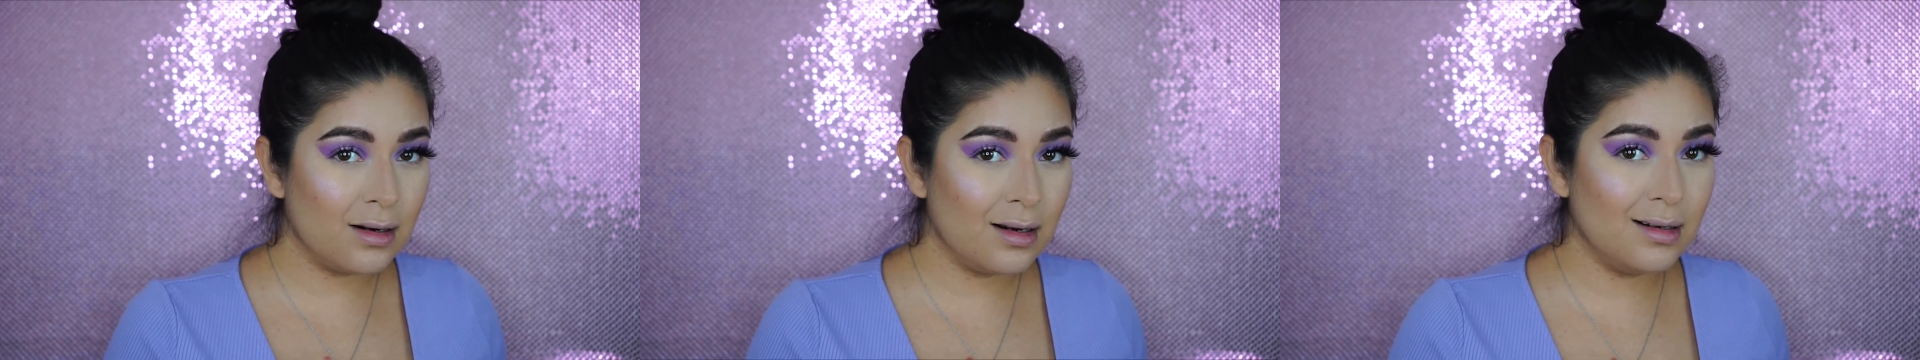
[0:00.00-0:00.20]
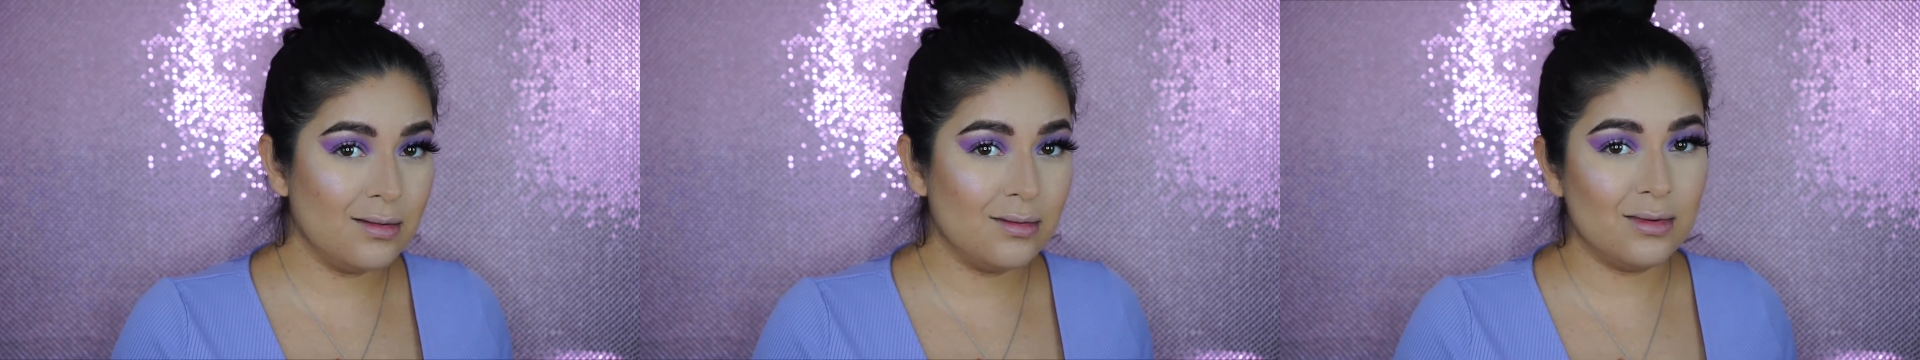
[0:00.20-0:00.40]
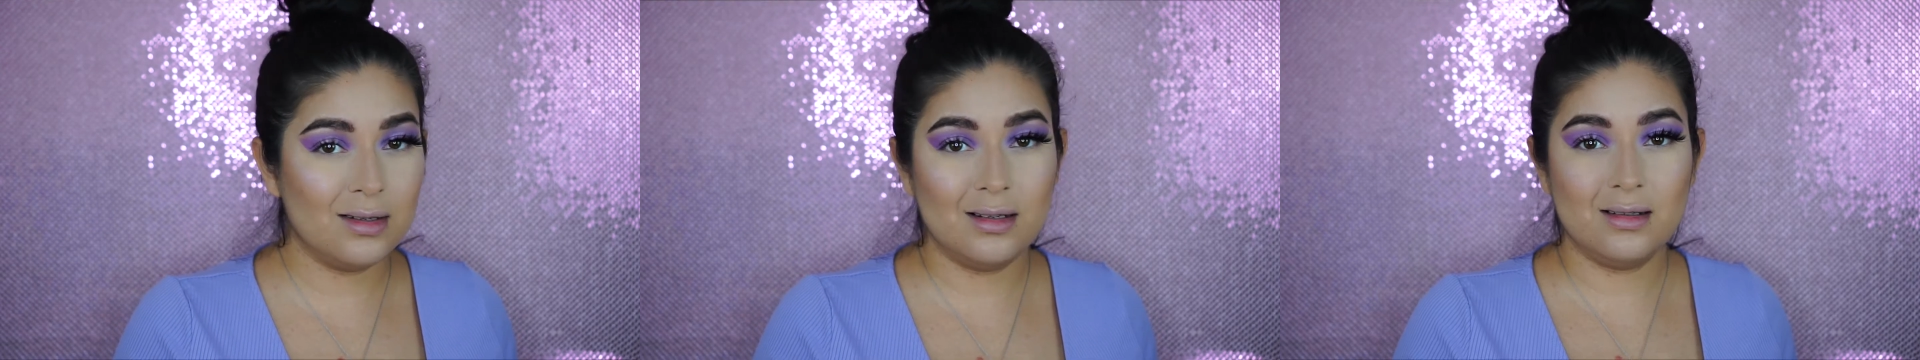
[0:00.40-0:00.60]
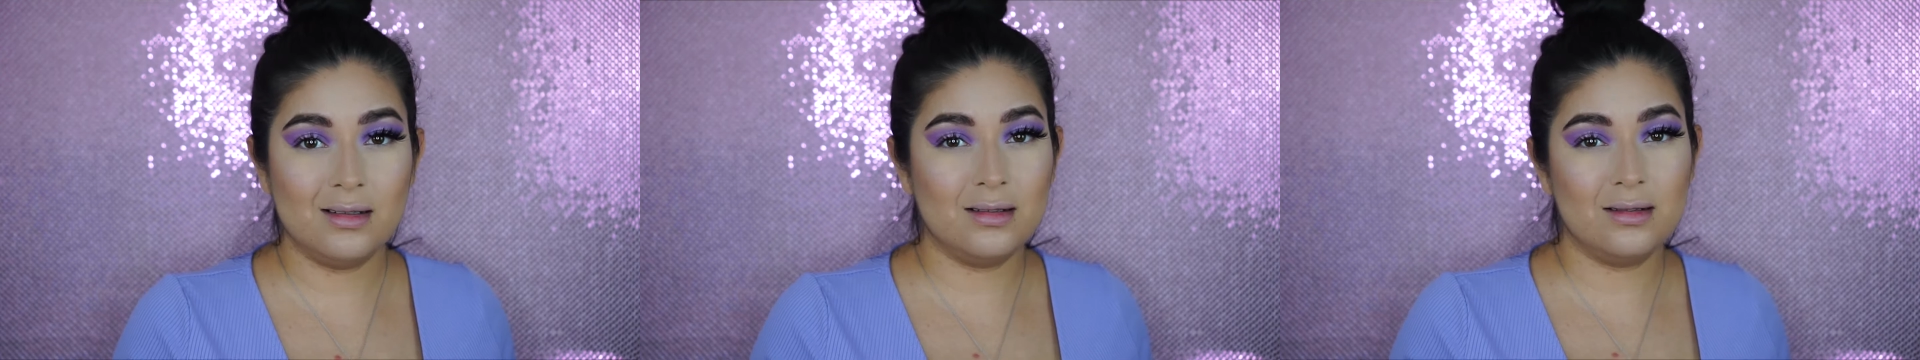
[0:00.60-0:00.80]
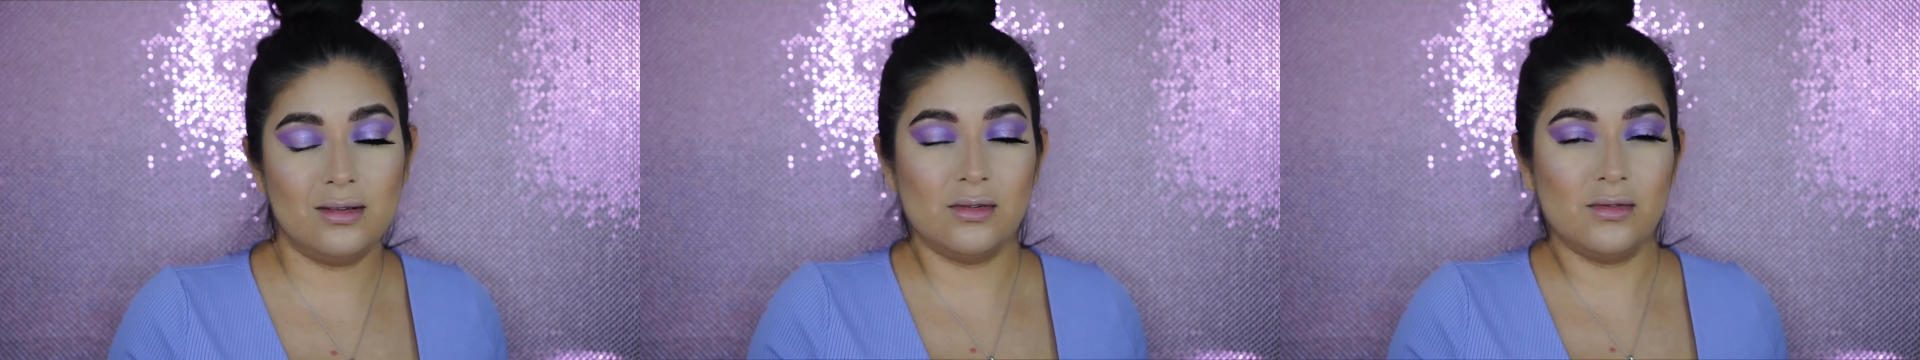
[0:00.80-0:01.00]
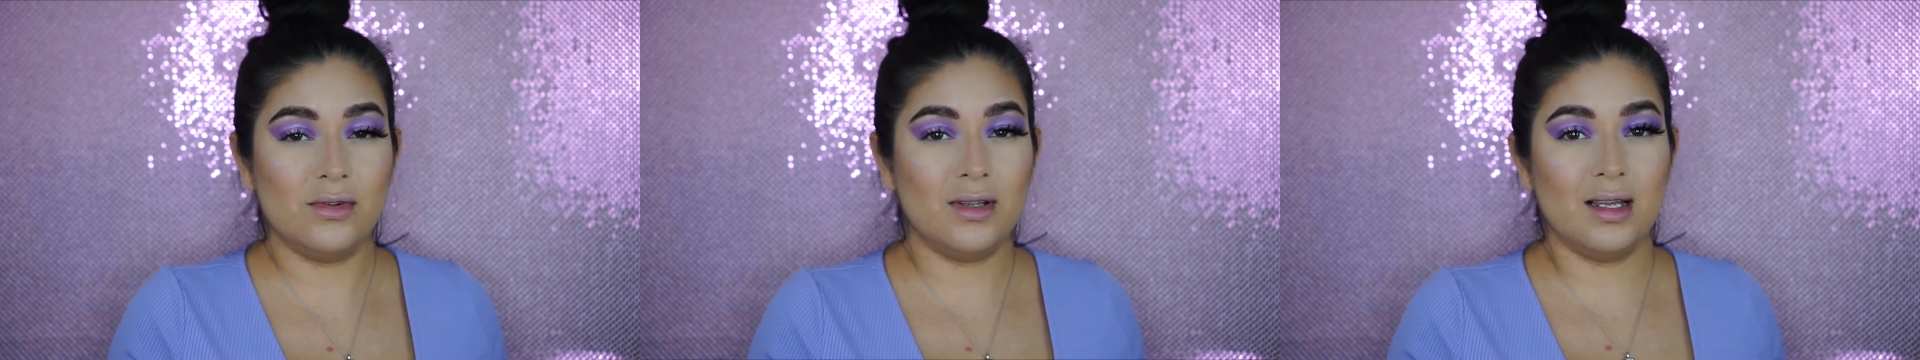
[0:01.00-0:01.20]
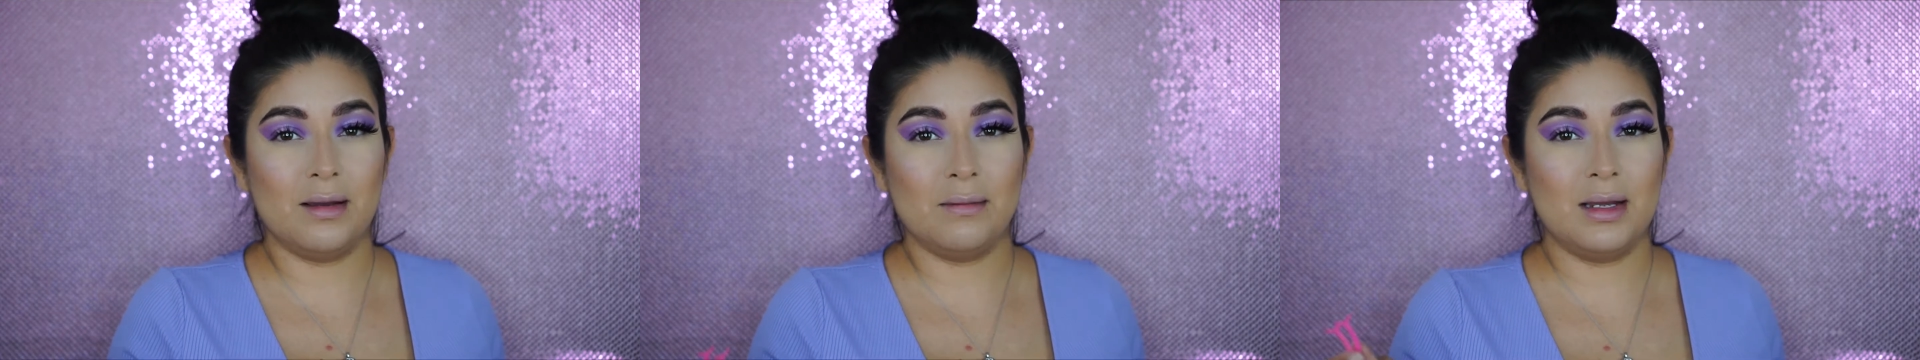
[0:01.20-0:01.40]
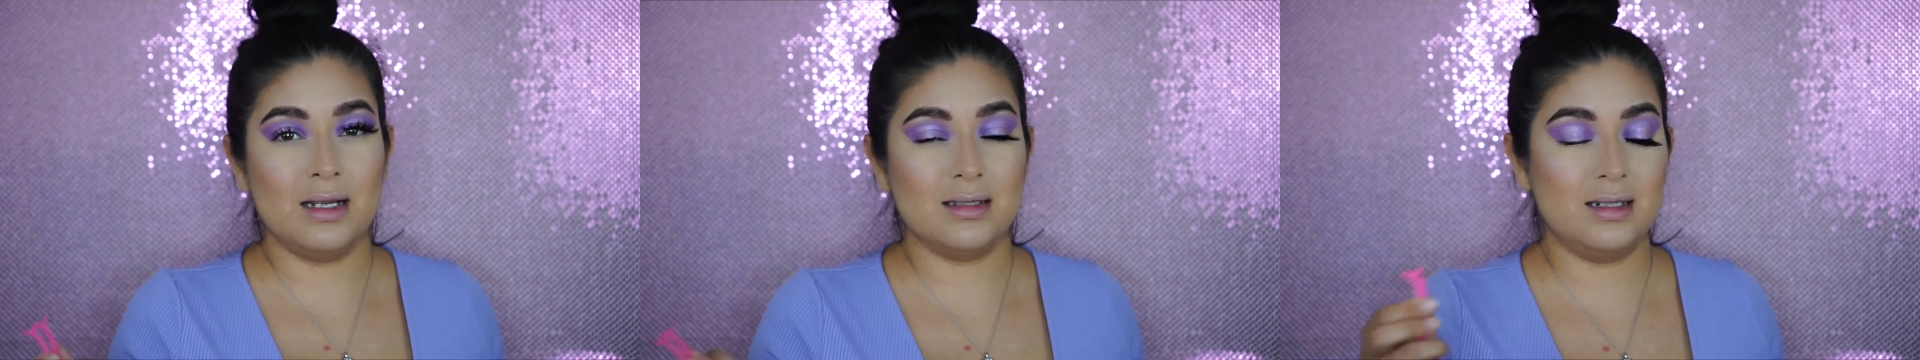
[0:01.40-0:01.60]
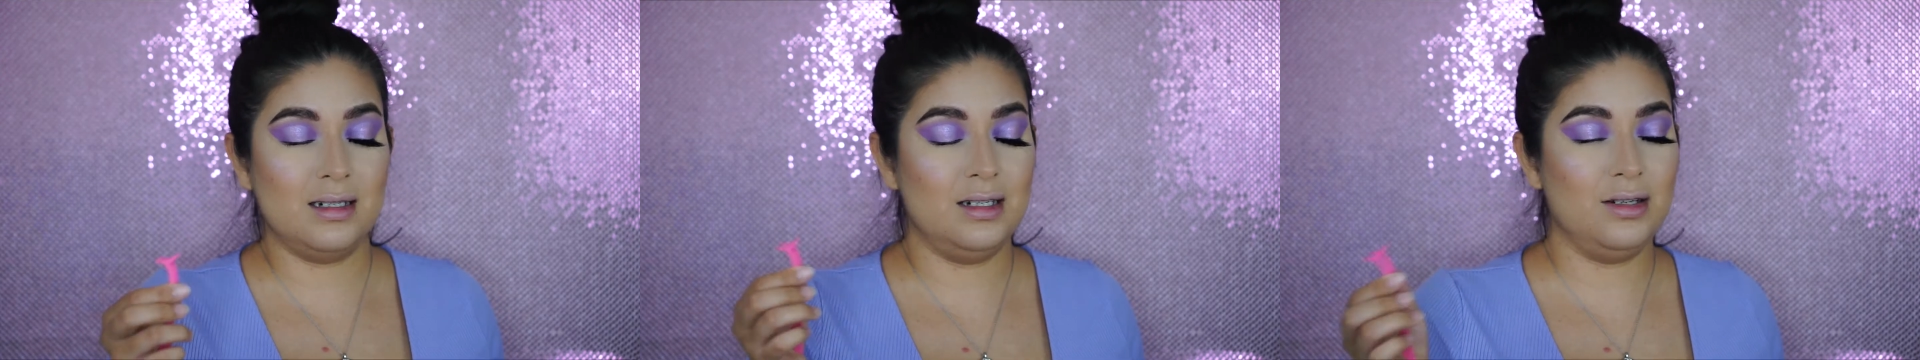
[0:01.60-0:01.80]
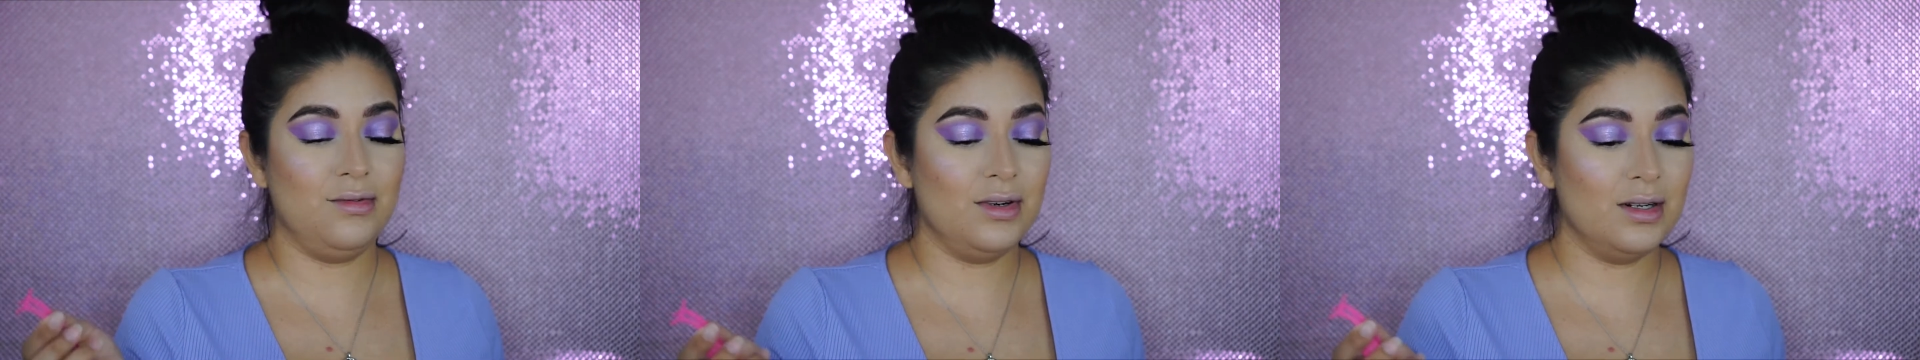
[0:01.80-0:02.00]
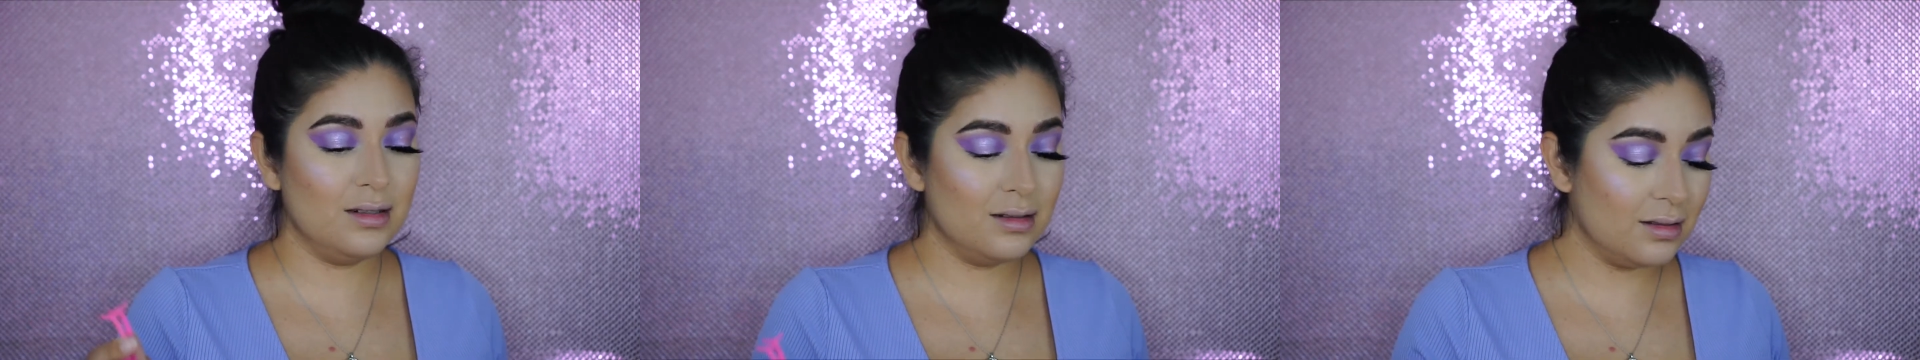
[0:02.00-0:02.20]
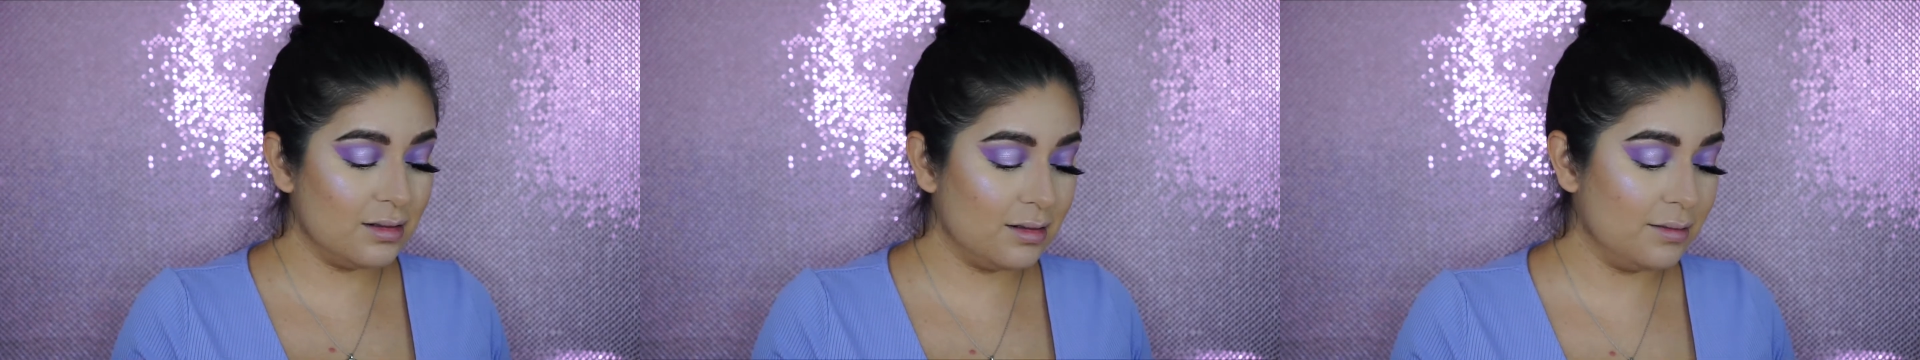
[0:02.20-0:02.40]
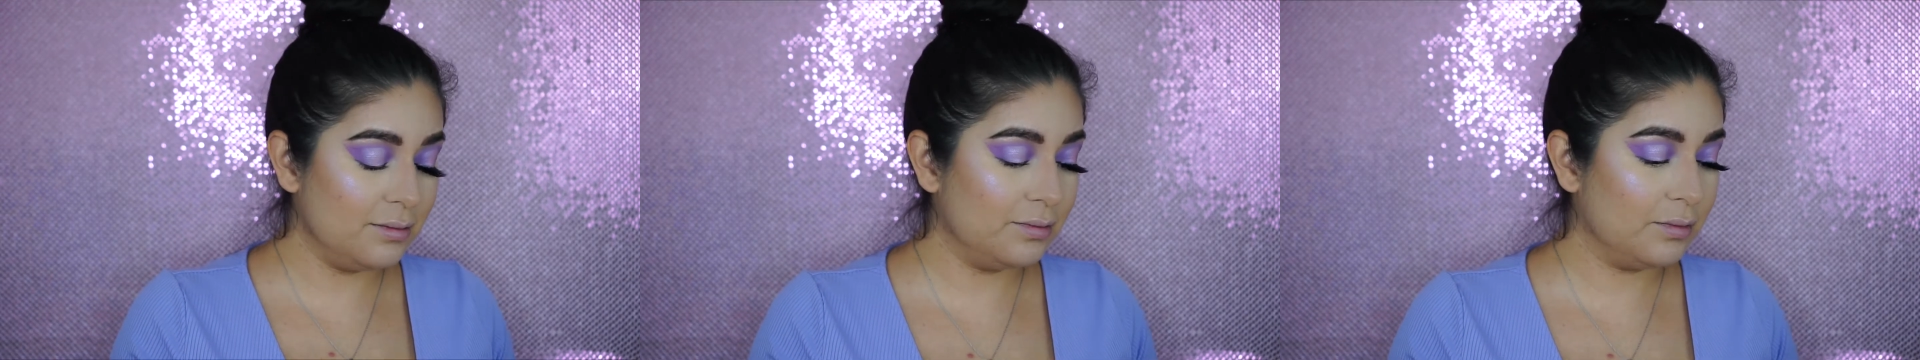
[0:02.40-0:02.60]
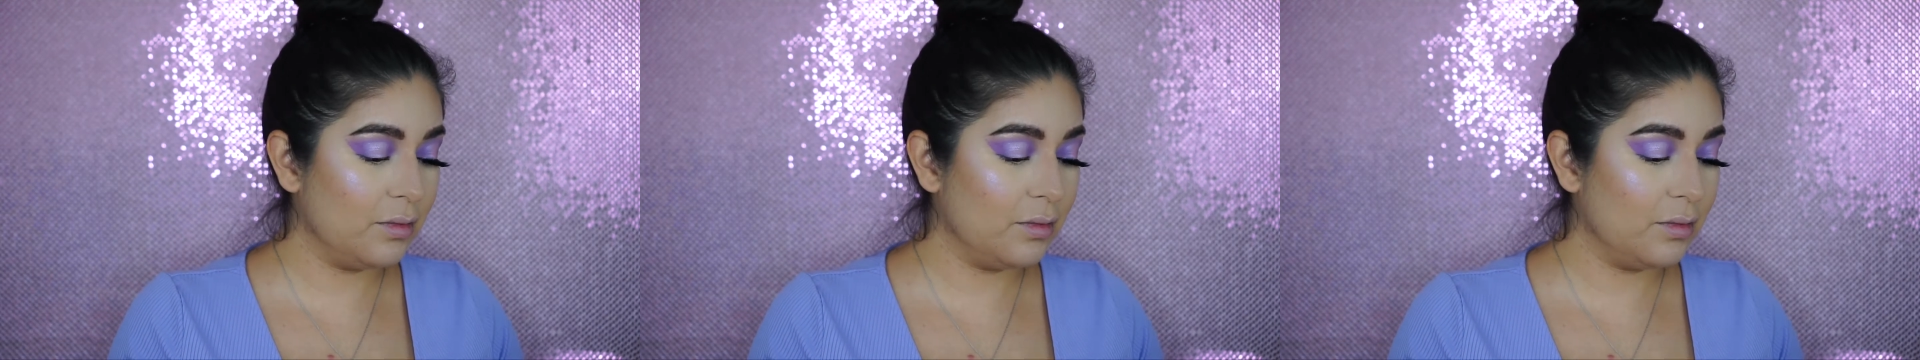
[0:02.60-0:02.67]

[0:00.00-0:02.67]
and it really don't feel like it makes a difference